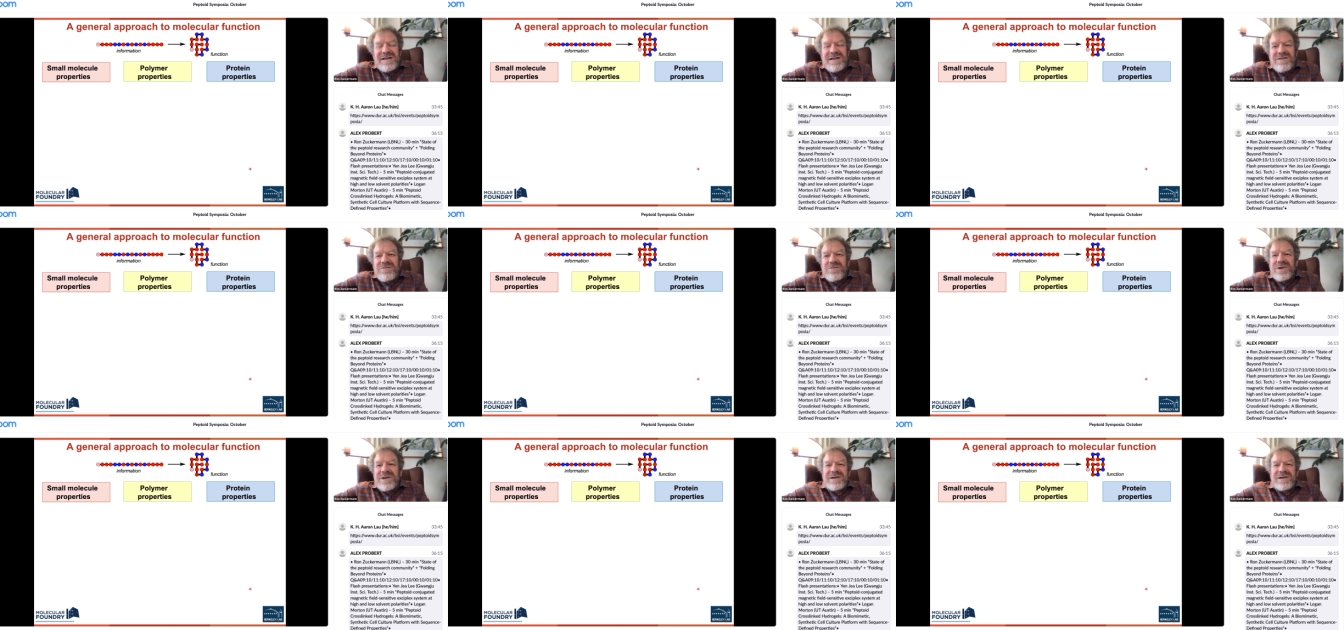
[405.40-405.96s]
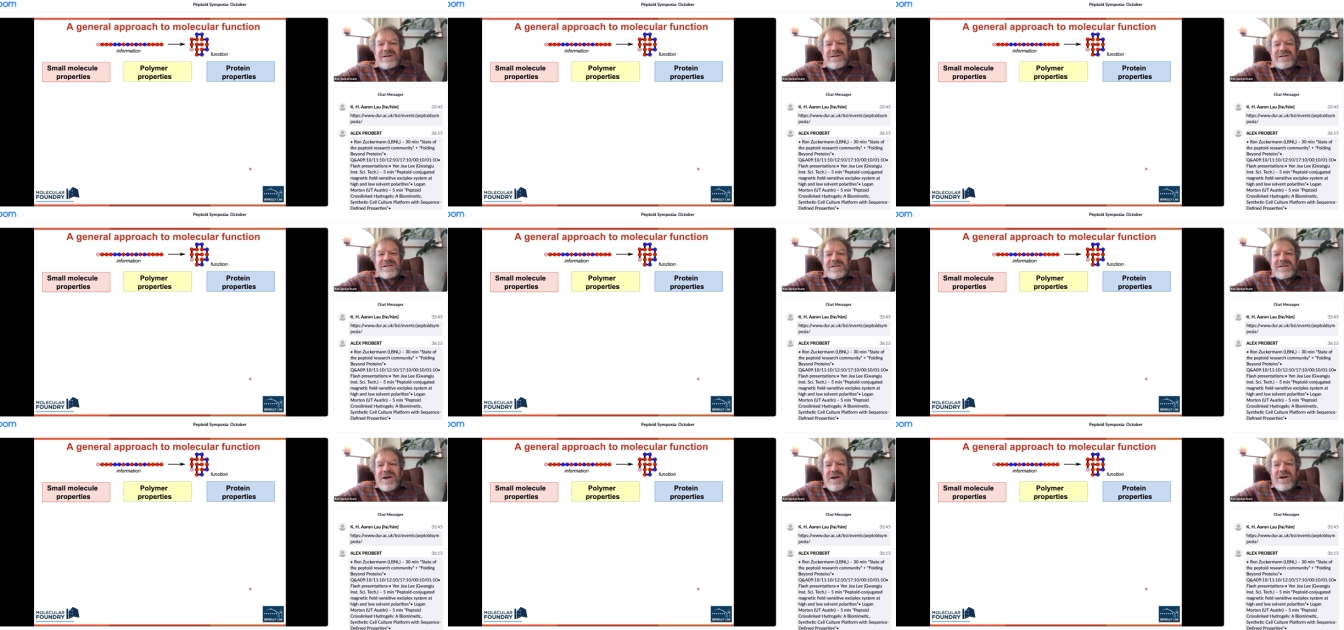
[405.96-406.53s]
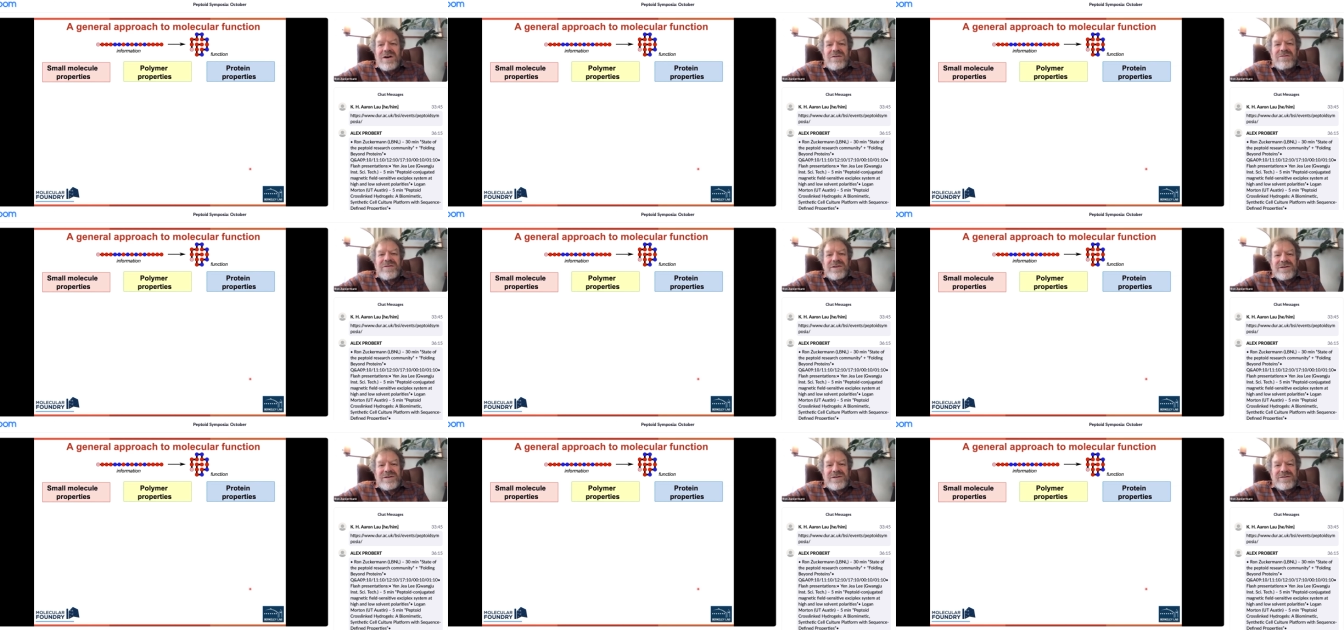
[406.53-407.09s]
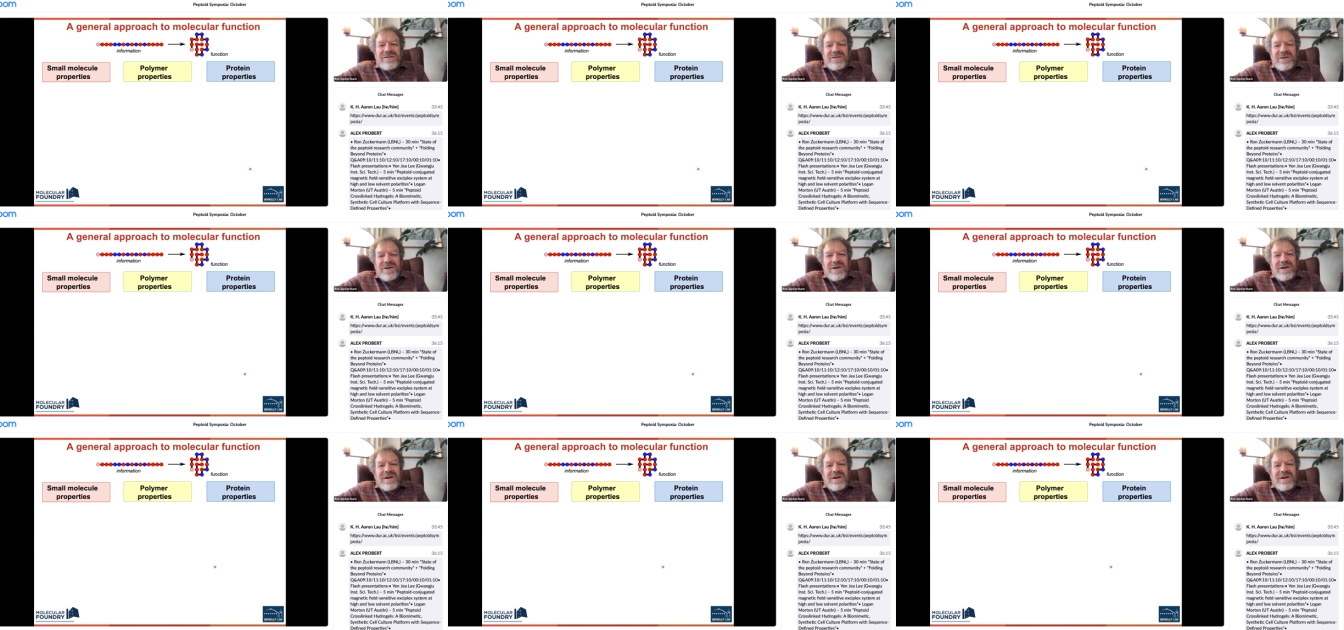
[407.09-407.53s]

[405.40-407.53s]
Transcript: if we can solve this,